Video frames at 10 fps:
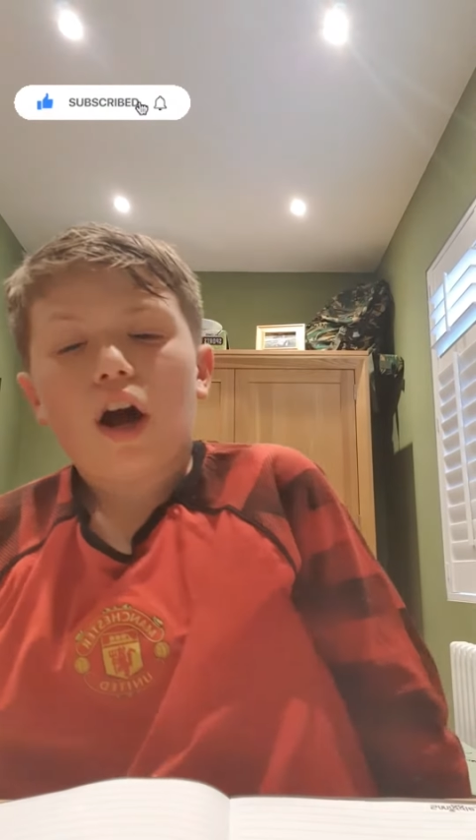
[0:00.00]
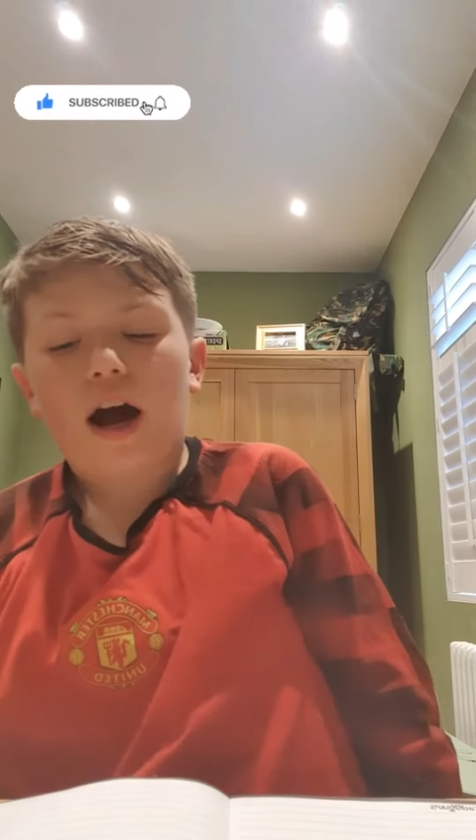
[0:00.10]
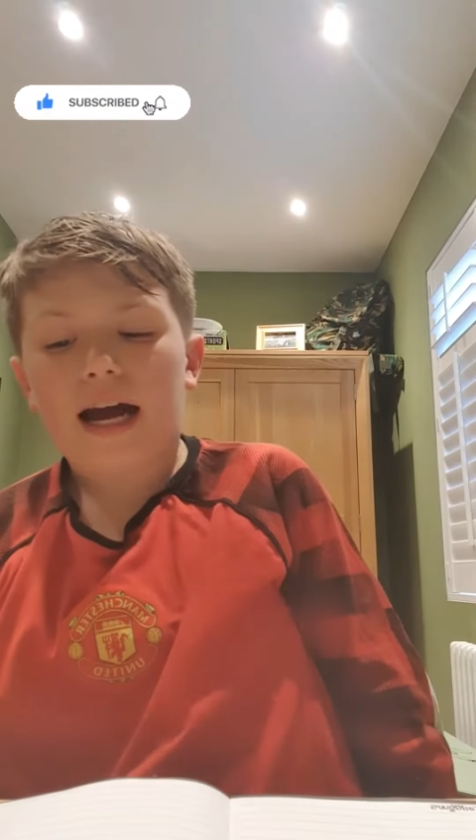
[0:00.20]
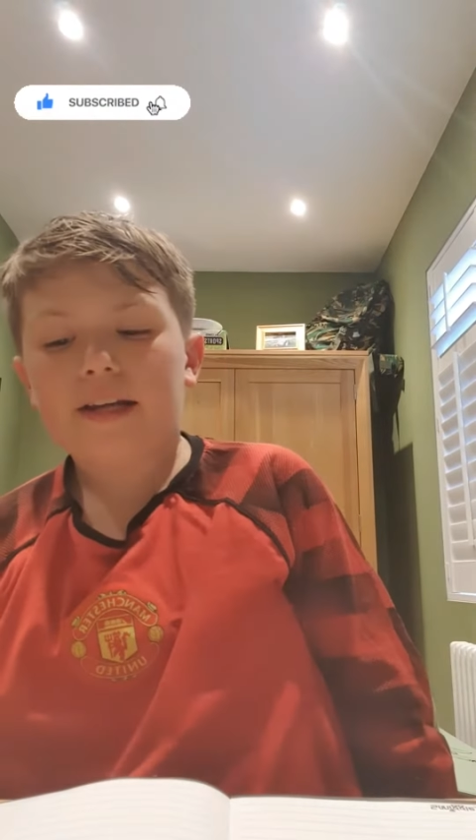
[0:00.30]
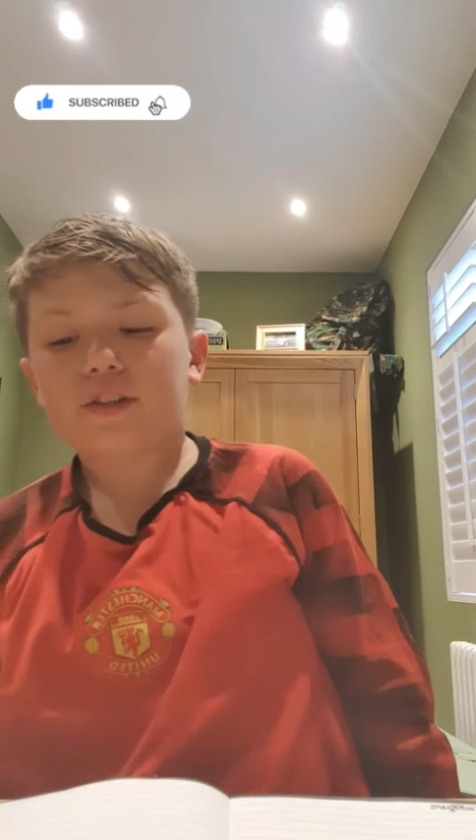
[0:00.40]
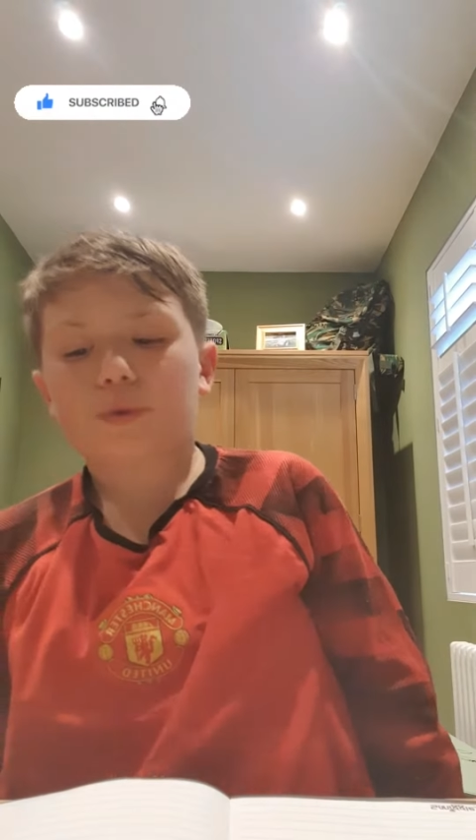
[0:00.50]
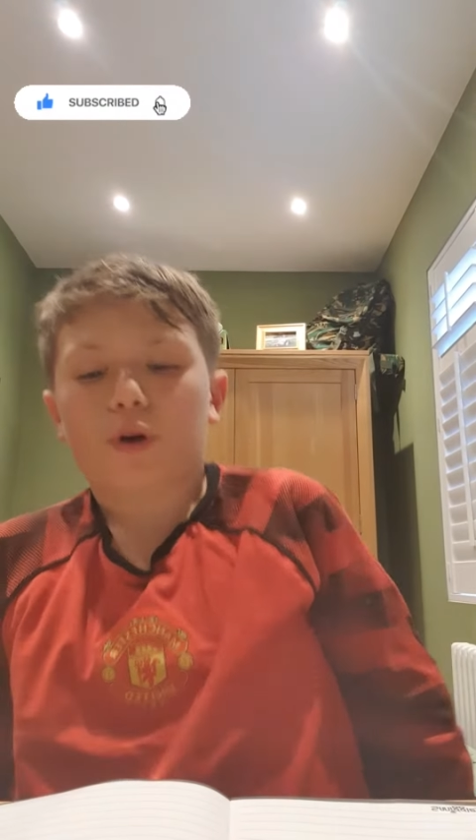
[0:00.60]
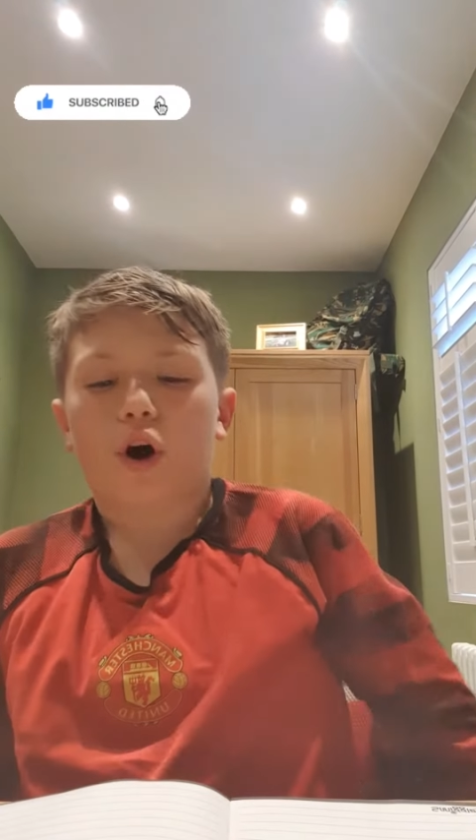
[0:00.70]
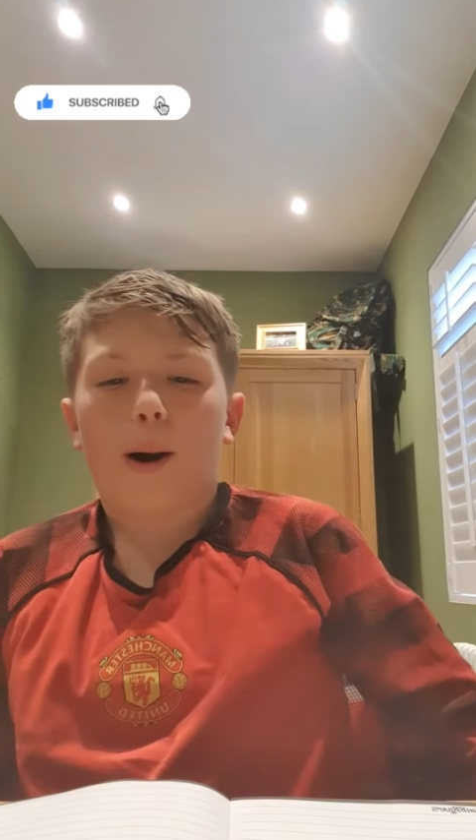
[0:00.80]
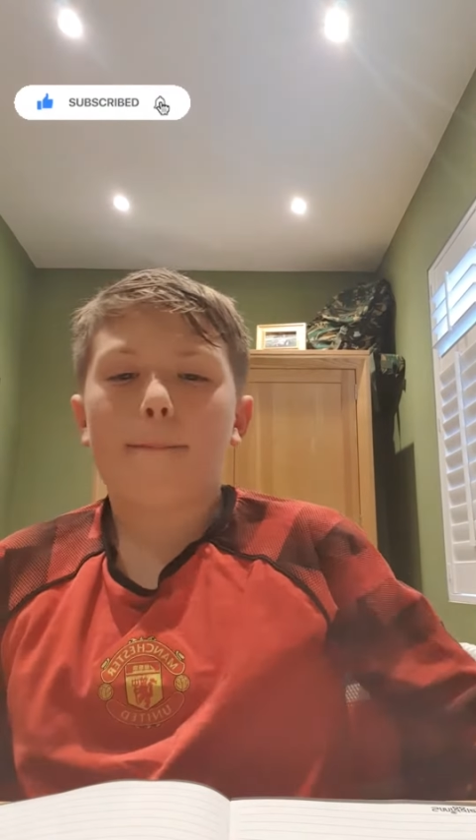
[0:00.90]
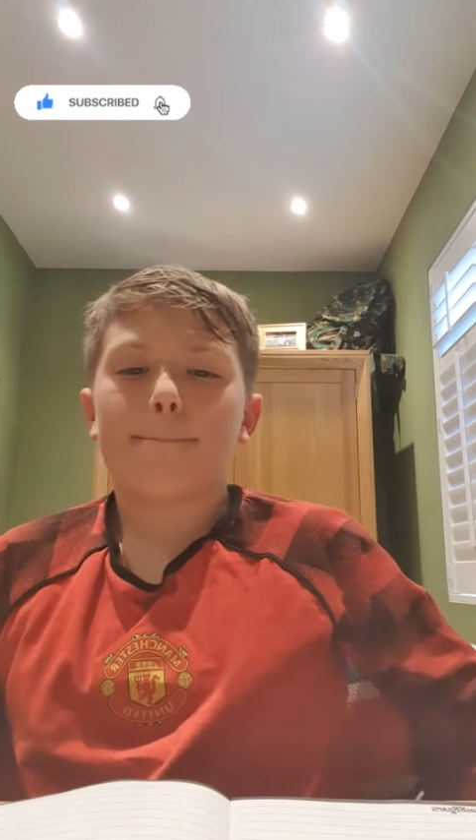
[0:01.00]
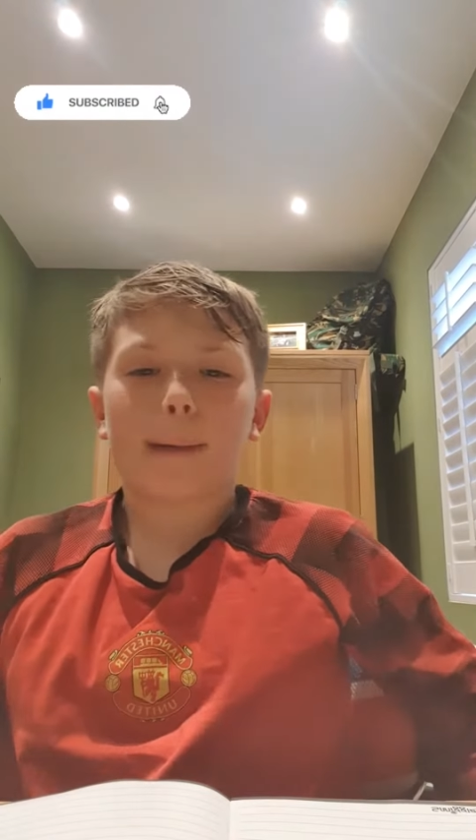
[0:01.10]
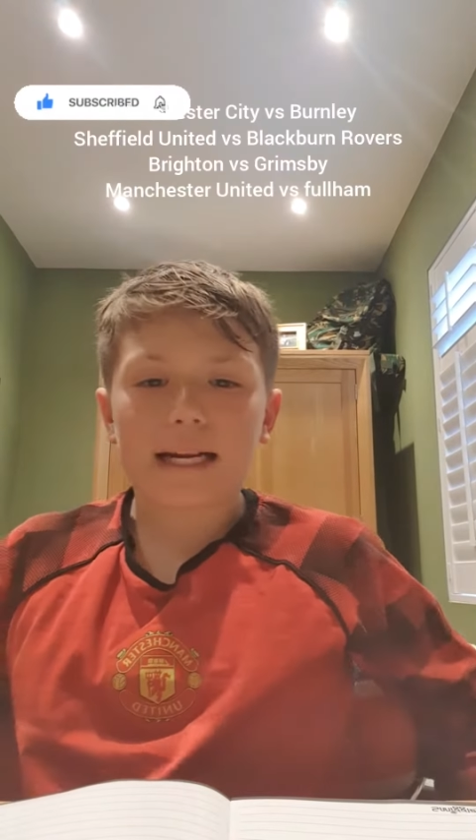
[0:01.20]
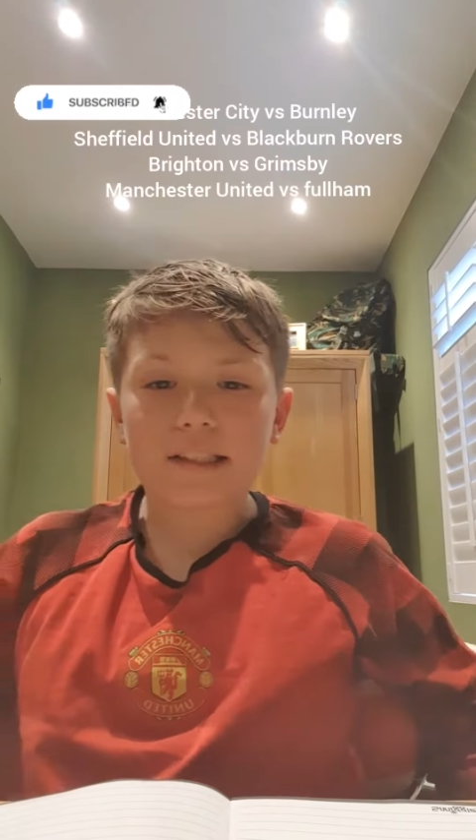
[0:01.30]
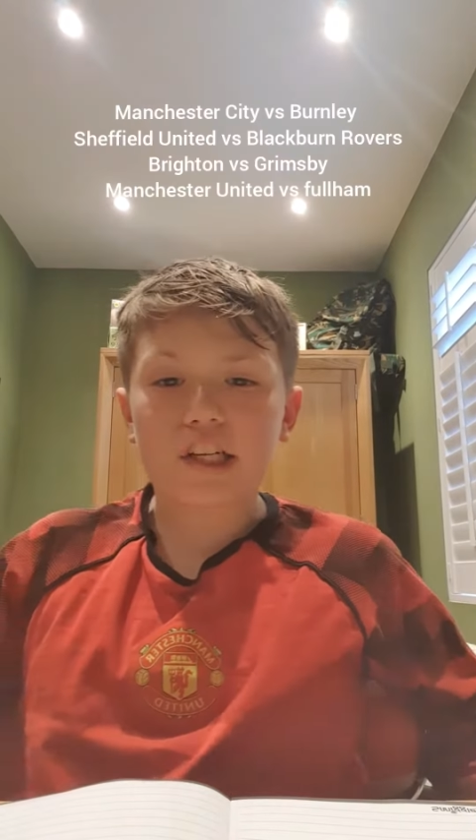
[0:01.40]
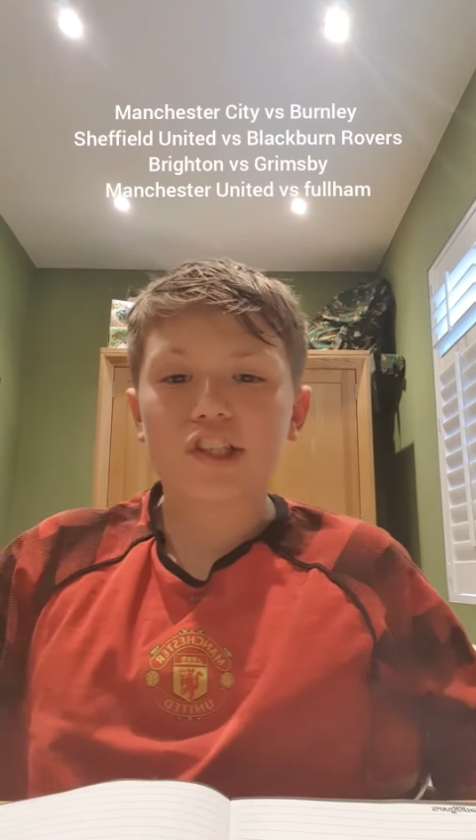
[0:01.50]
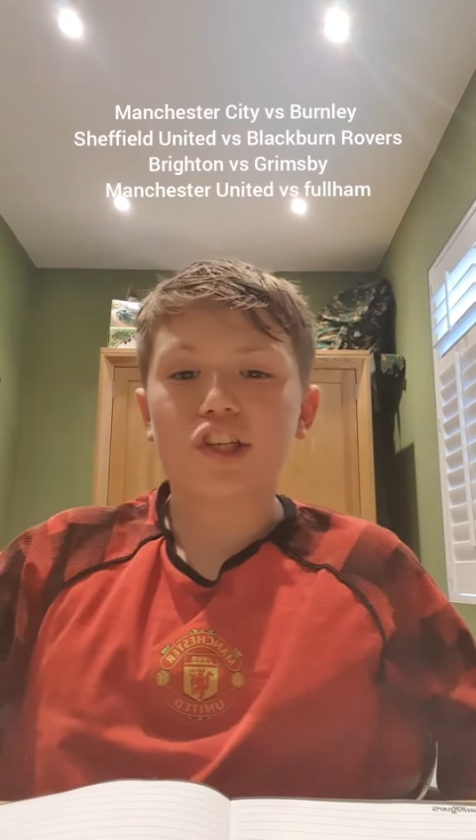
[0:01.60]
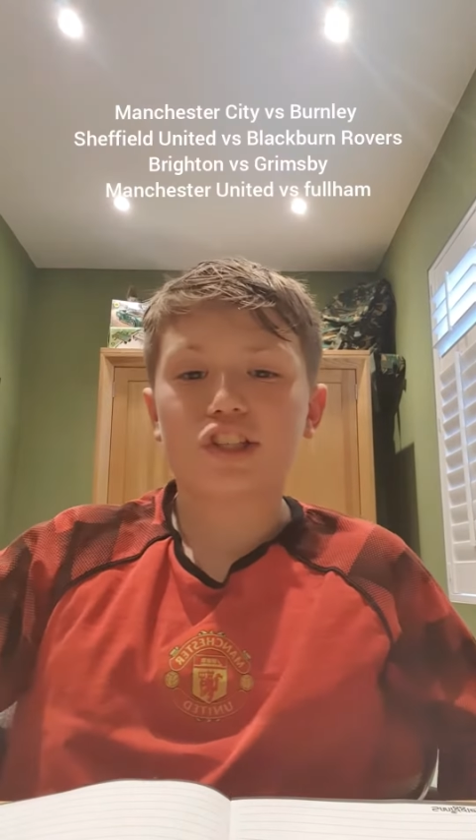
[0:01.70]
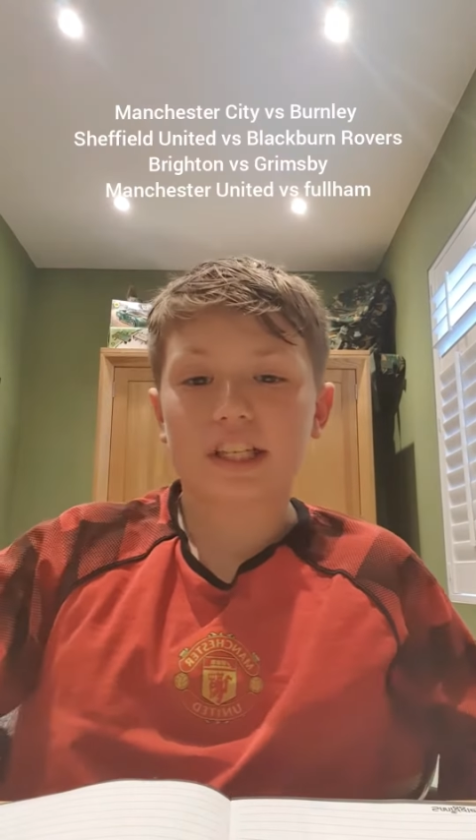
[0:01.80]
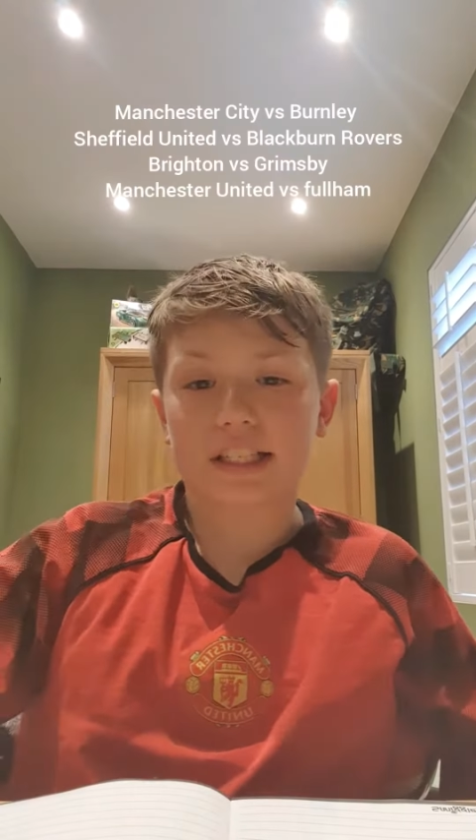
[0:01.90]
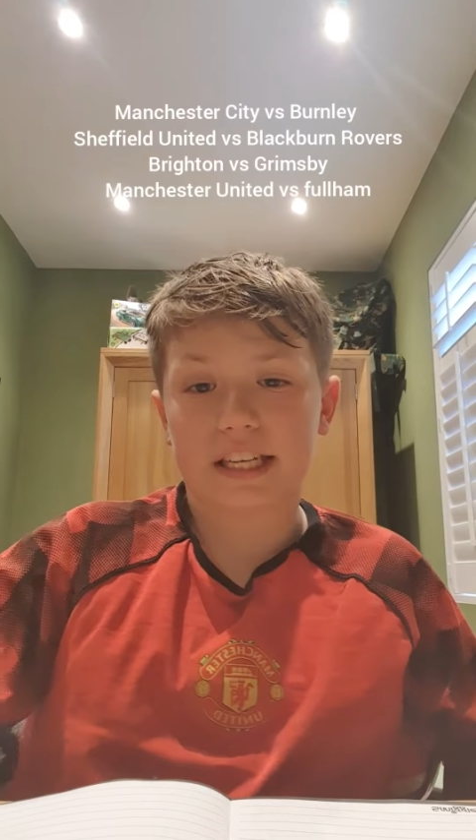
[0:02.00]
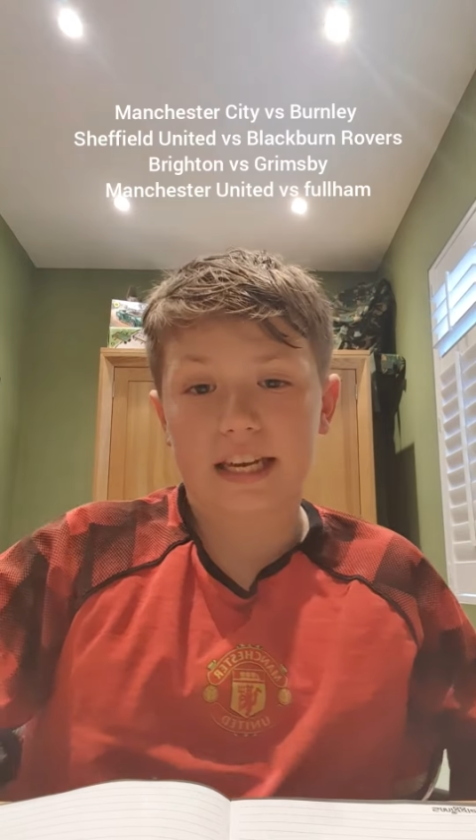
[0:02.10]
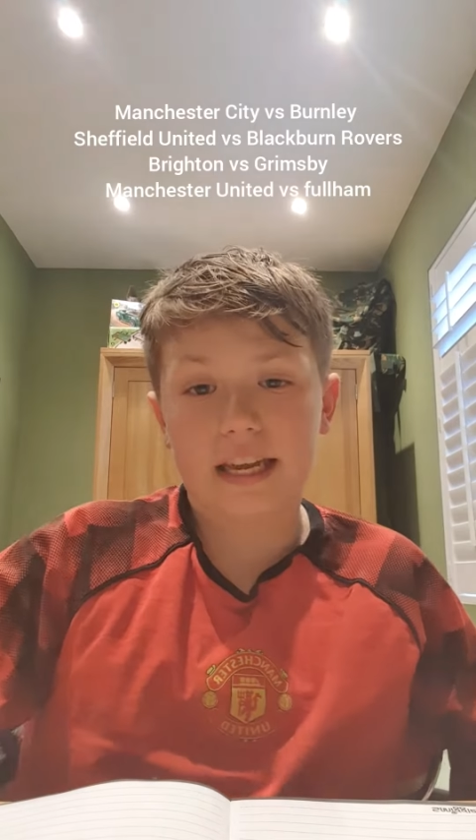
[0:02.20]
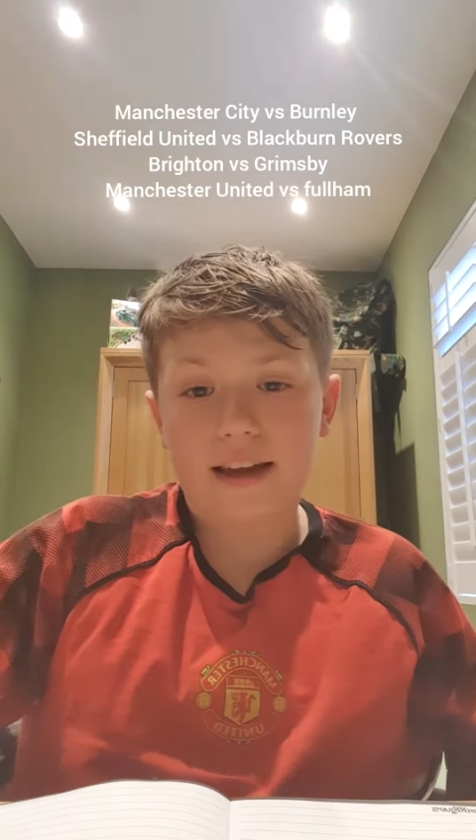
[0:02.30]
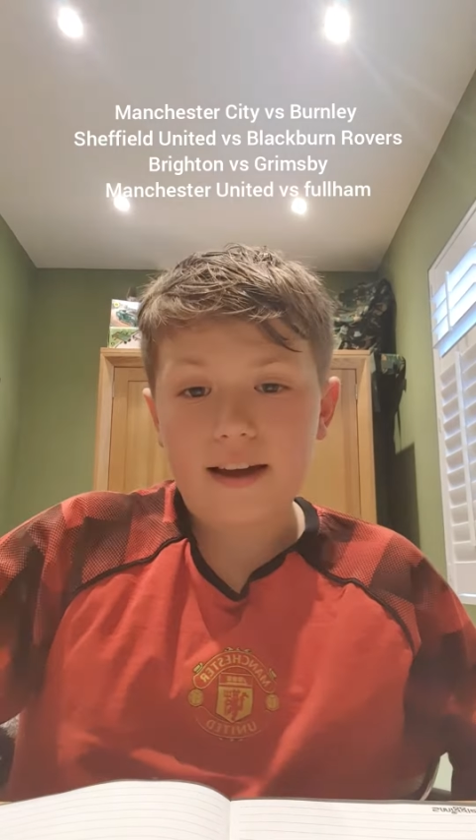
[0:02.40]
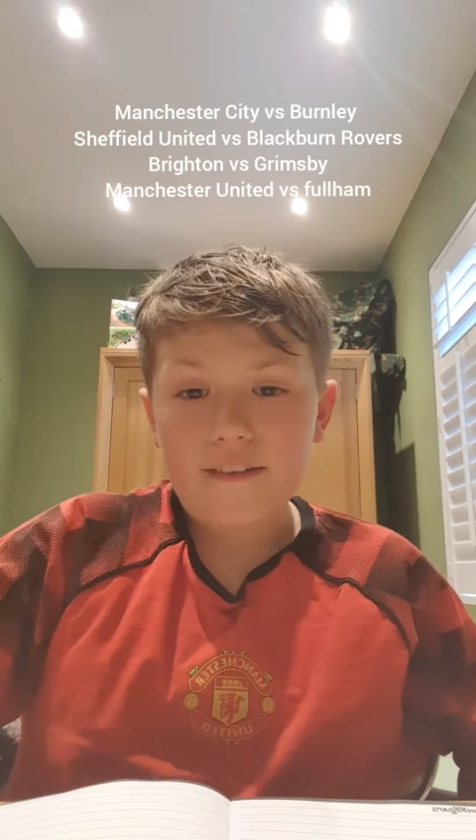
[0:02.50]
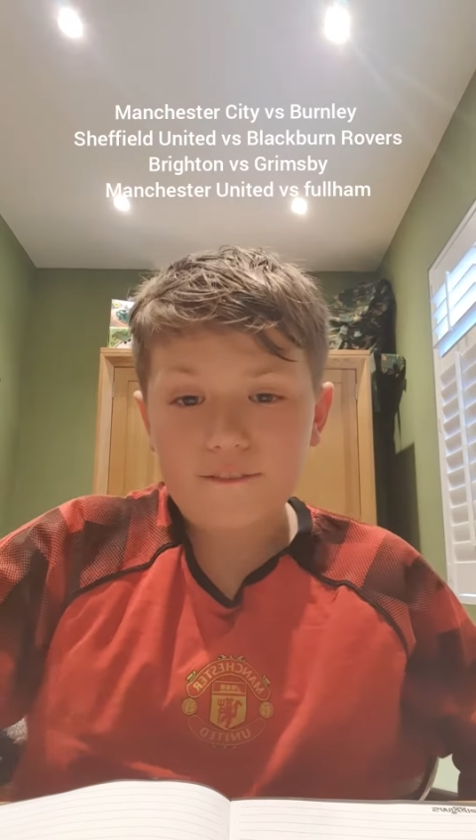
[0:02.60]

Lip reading: Alright, so we've got Manchester City